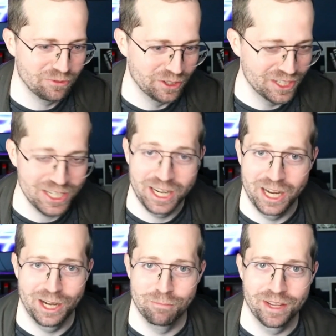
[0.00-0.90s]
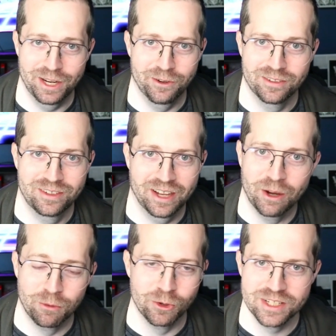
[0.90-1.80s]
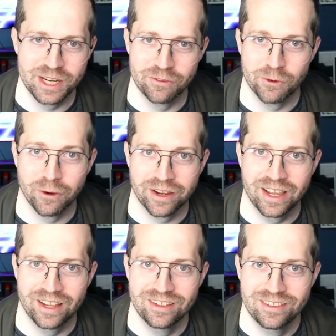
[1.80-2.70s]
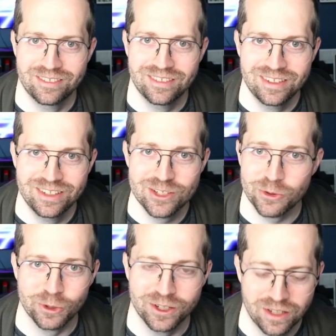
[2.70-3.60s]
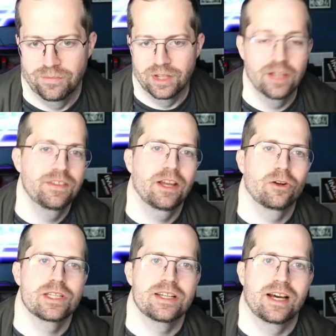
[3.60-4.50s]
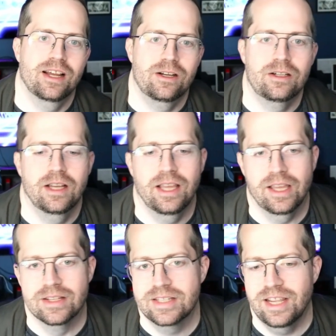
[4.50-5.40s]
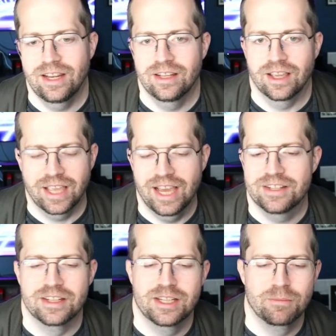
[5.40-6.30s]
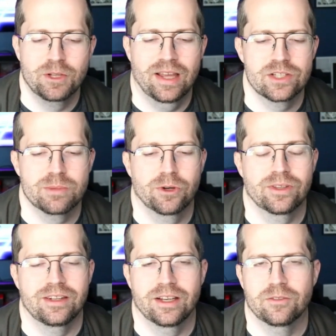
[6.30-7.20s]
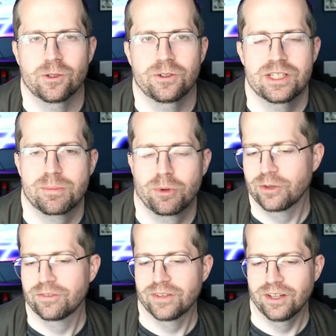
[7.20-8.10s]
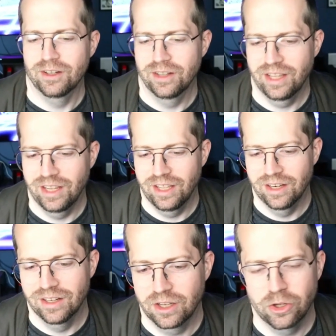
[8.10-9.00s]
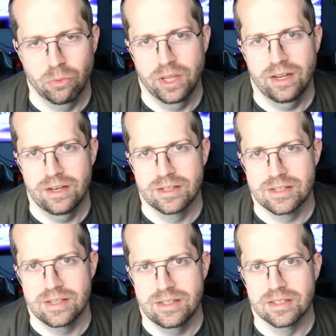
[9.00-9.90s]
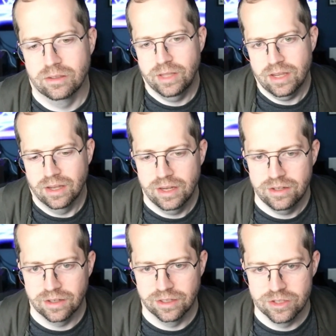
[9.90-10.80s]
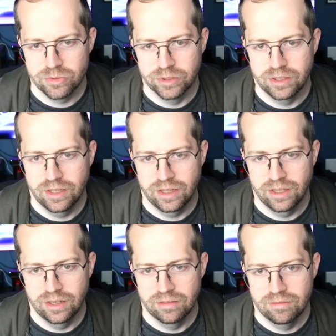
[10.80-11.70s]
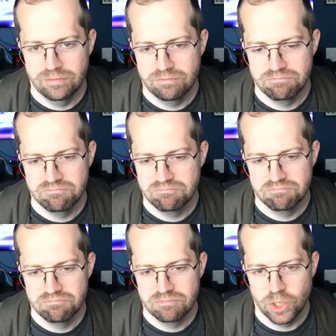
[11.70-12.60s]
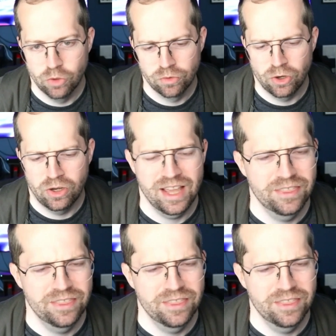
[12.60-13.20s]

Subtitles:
which I'm down. I'm always down for a cat story. I love the art style, and seeing the cats attempt to outsmart the devil is pretty fun and a good way to end the season. But yeah, I dug this one, and overall, I